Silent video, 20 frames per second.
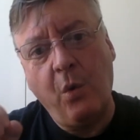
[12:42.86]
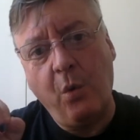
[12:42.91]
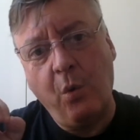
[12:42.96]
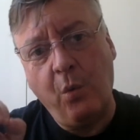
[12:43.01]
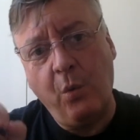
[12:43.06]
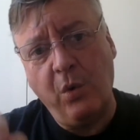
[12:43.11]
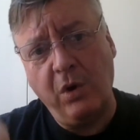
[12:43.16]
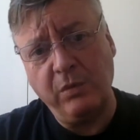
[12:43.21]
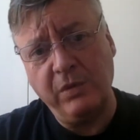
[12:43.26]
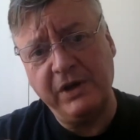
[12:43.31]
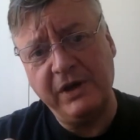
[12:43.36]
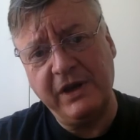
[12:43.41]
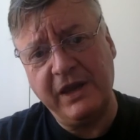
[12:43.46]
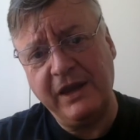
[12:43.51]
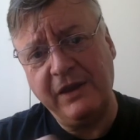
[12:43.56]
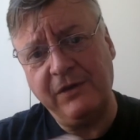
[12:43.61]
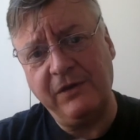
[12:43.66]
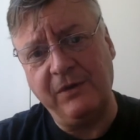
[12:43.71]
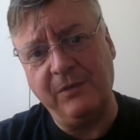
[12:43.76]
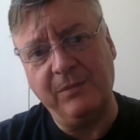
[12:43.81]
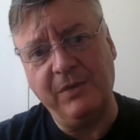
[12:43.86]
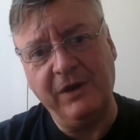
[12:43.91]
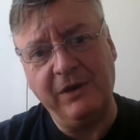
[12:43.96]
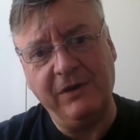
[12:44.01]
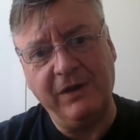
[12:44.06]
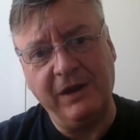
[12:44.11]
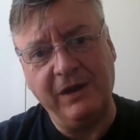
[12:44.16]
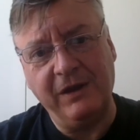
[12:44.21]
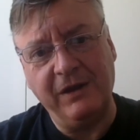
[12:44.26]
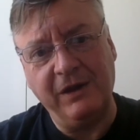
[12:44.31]
what would Nathan be
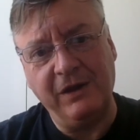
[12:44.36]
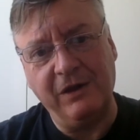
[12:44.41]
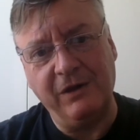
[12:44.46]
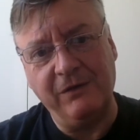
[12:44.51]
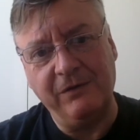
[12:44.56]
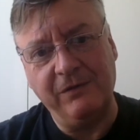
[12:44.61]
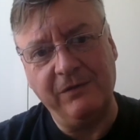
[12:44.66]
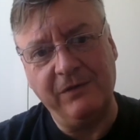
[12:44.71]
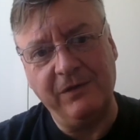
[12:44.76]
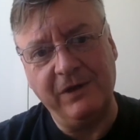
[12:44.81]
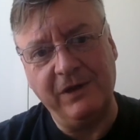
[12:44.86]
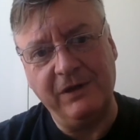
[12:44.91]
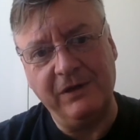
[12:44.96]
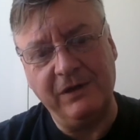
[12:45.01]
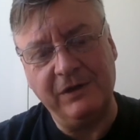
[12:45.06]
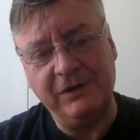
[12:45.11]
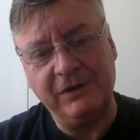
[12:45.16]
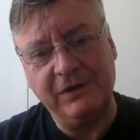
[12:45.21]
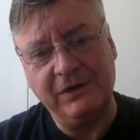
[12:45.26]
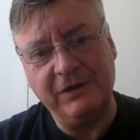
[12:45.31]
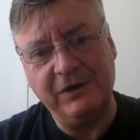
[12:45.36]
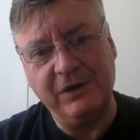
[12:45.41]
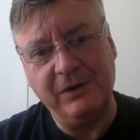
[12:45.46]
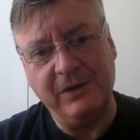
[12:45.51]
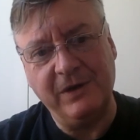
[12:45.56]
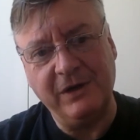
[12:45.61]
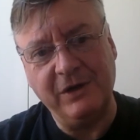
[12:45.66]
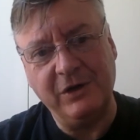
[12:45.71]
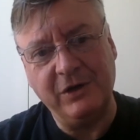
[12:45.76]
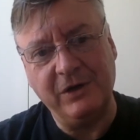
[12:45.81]
thinking of in this
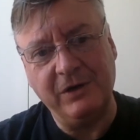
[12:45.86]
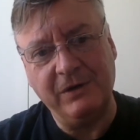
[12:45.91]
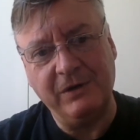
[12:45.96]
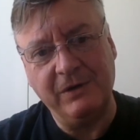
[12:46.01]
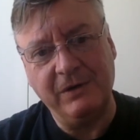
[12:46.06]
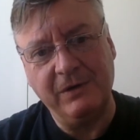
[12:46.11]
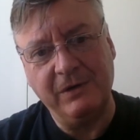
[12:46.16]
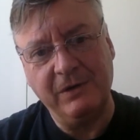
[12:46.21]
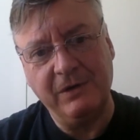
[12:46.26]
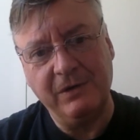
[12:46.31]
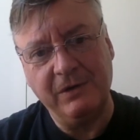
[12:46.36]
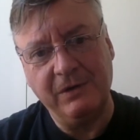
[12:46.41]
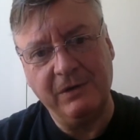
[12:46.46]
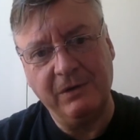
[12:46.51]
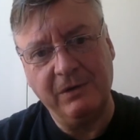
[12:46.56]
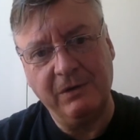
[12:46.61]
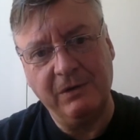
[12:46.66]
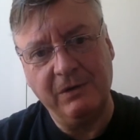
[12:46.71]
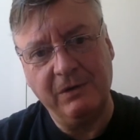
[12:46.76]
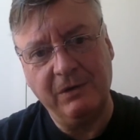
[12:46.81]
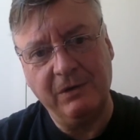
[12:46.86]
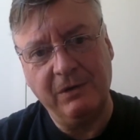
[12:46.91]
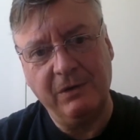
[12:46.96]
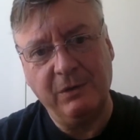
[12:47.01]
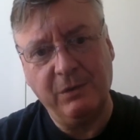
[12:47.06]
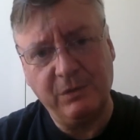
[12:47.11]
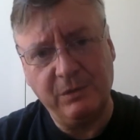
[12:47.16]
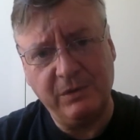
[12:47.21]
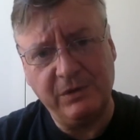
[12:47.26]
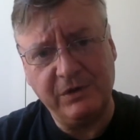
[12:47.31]
situation?
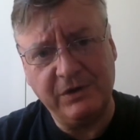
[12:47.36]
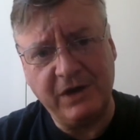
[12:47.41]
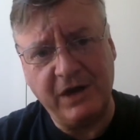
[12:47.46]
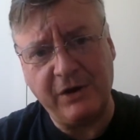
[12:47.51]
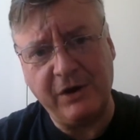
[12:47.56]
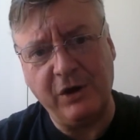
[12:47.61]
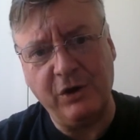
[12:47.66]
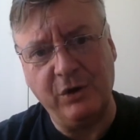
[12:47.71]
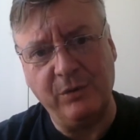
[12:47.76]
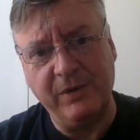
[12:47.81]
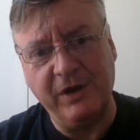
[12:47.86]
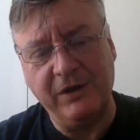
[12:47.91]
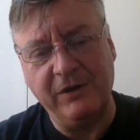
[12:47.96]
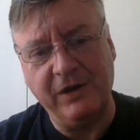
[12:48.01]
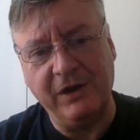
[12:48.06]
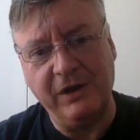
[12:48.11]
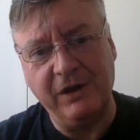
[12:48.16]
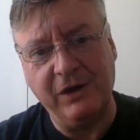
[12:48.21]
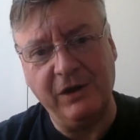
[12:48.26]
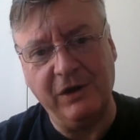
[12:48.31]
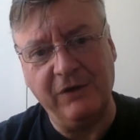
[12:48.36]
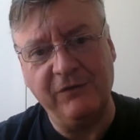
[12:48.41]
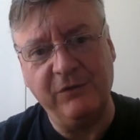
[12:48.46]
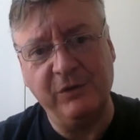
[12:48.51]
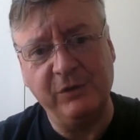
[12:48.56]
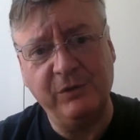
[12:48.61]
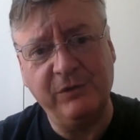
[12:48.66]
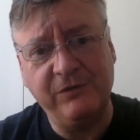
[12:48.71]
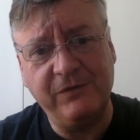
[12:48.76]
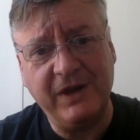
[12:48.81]
What would Dario be thinking of?
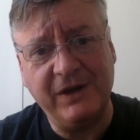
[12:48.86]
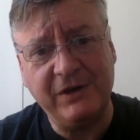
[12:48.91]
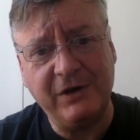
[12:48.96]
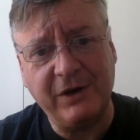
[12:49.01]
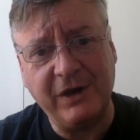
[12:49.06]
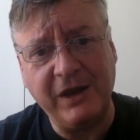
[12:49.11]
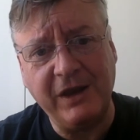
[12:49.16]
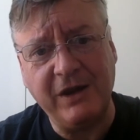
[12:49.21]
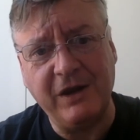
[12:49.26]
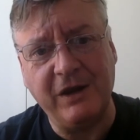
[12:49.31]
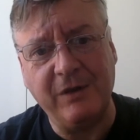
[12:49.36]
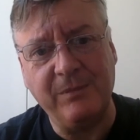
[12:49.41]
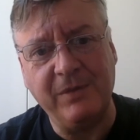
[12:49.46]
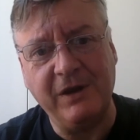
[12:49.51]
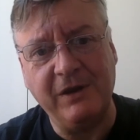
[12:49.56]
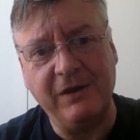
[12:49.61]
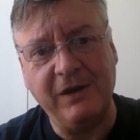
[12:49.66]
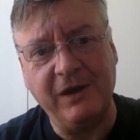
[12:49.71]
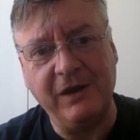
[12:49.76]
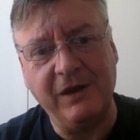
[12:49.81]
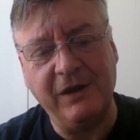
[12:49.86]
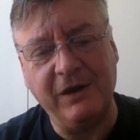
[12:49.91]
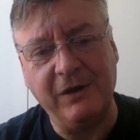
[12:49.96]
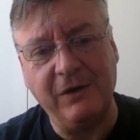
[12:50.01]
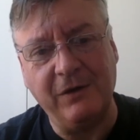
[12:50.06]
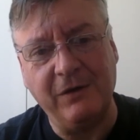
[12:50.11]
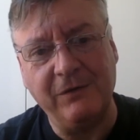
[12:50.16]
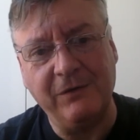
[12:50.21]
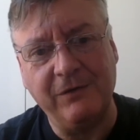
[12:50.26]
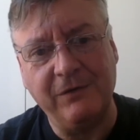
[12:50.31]
What would Federica be thinking
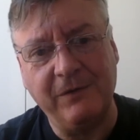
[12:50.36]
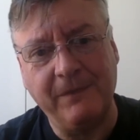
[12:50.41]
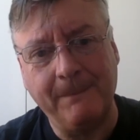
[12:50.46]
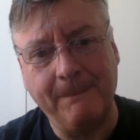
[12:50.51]
of?